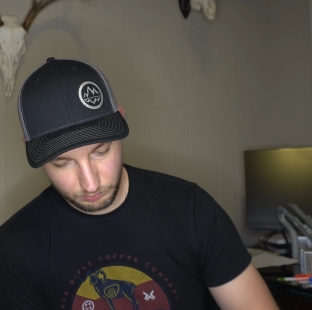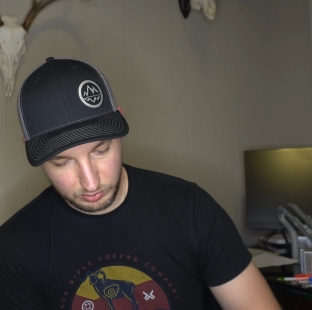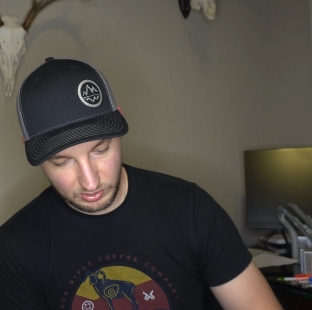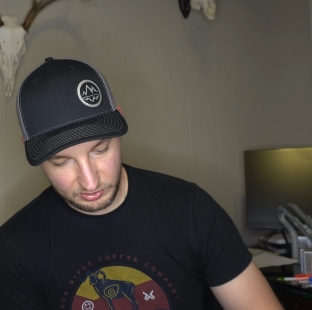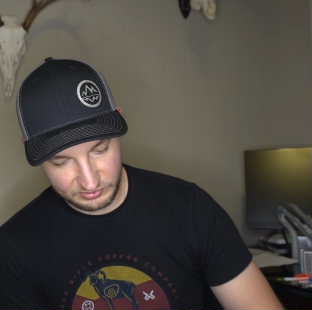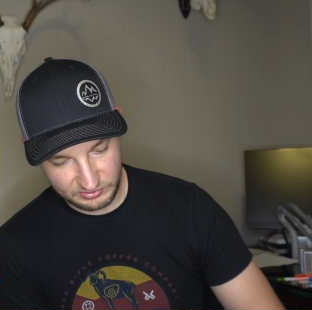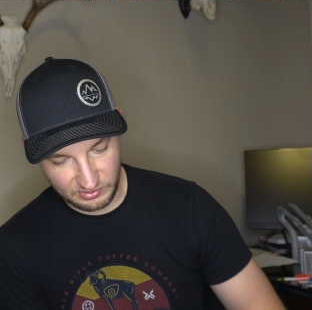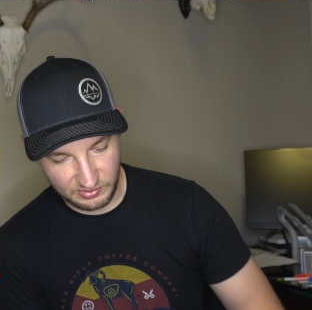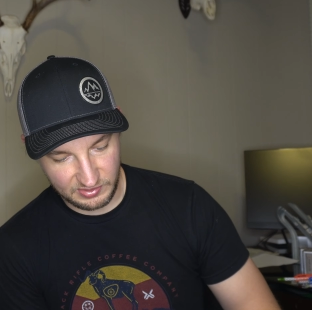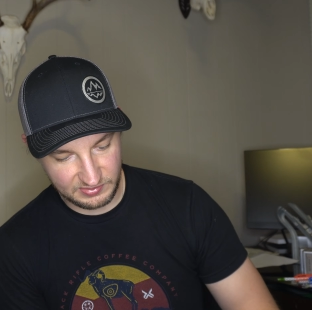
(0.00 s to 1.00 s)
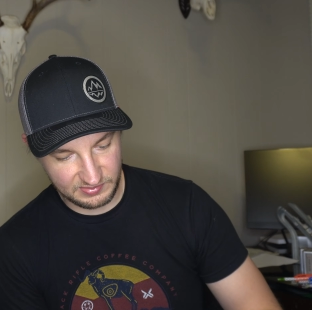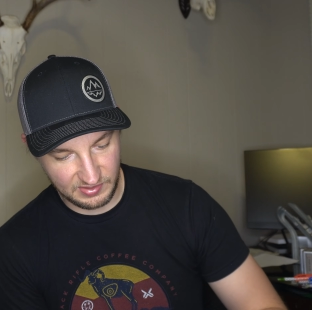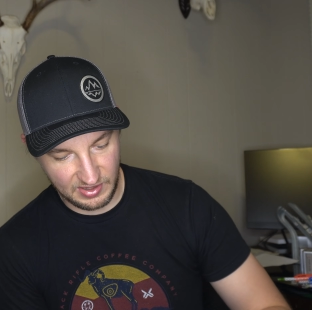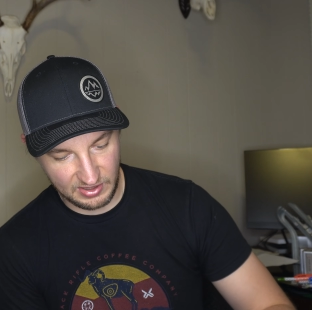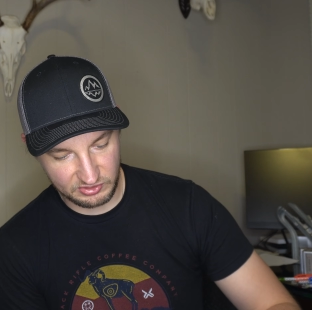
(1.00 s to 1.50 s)
parts to this
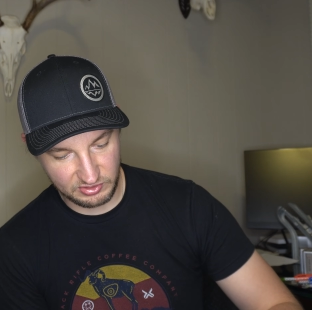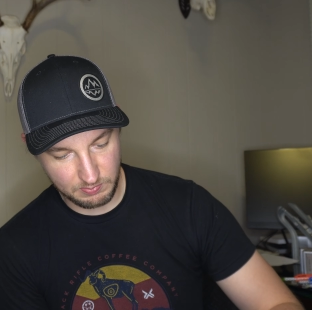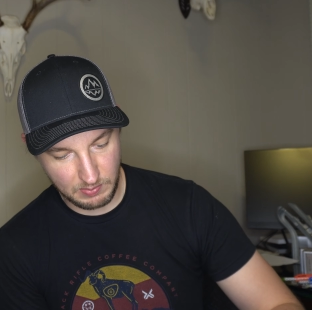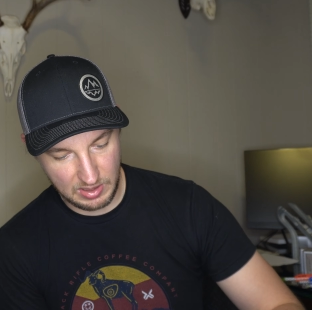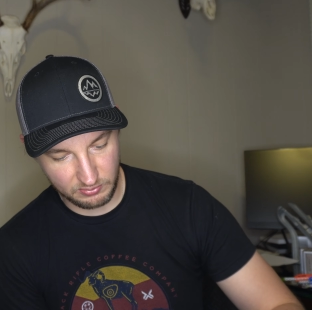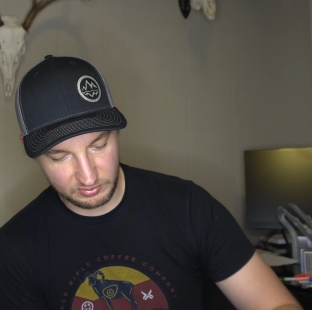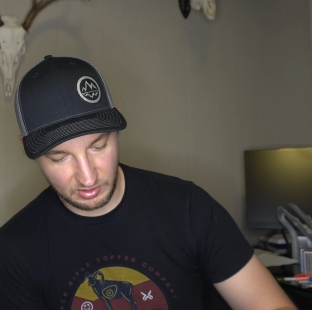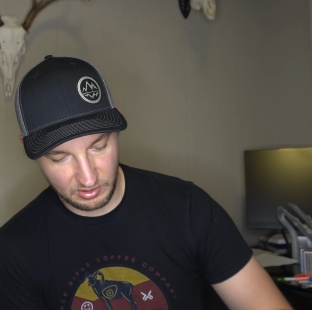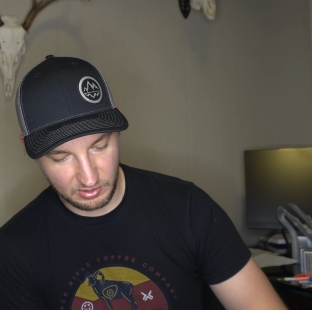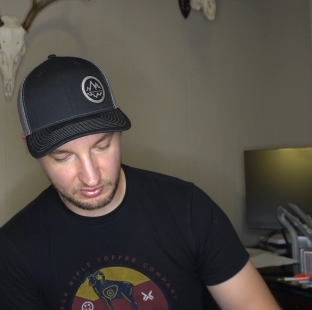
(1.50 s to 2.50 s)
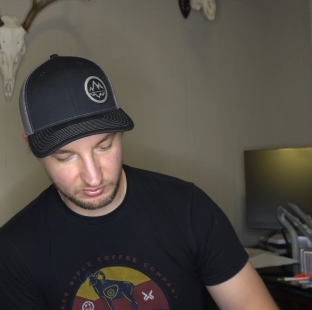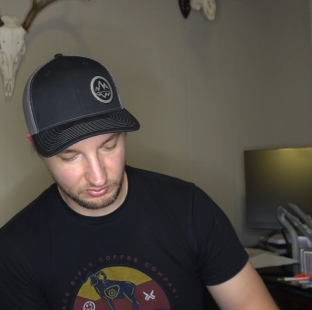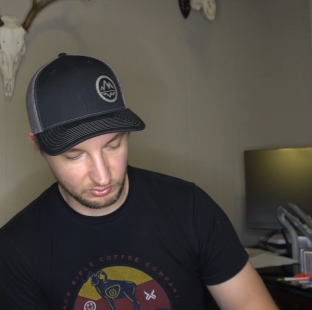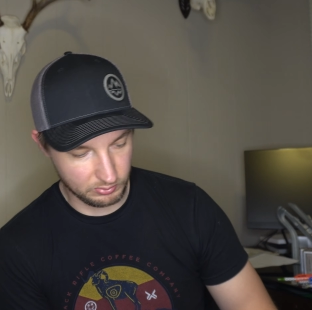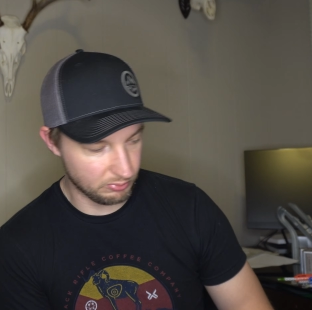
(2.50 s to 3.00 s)
that actually mount on
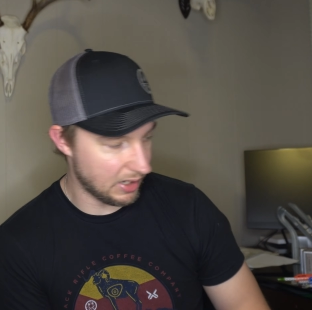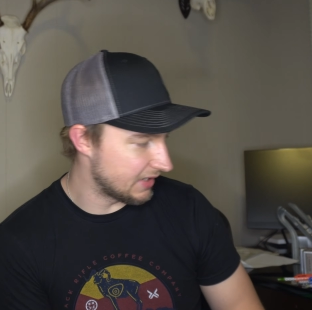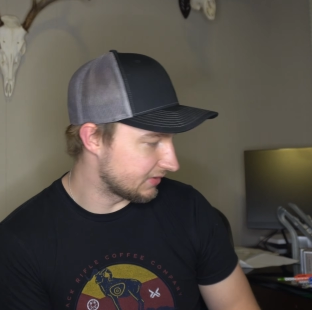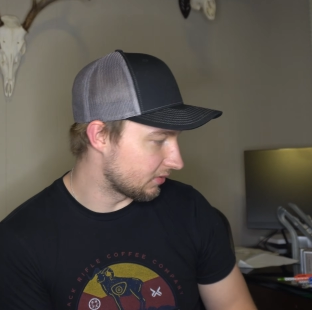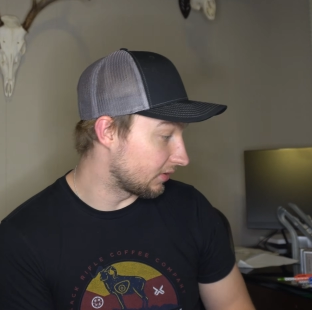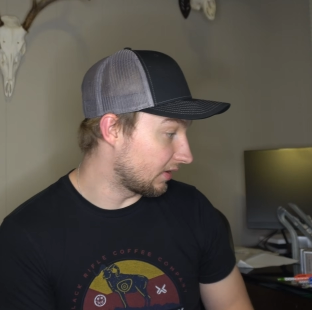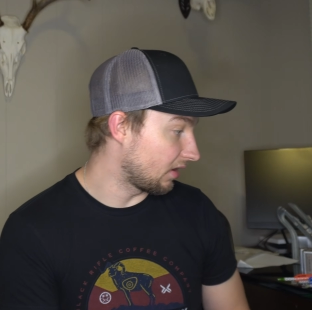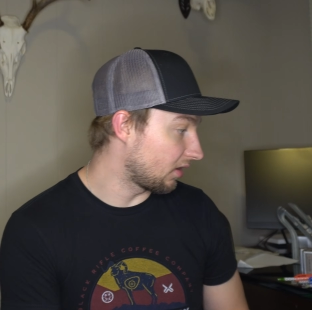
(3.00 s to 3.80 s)
your riser, and they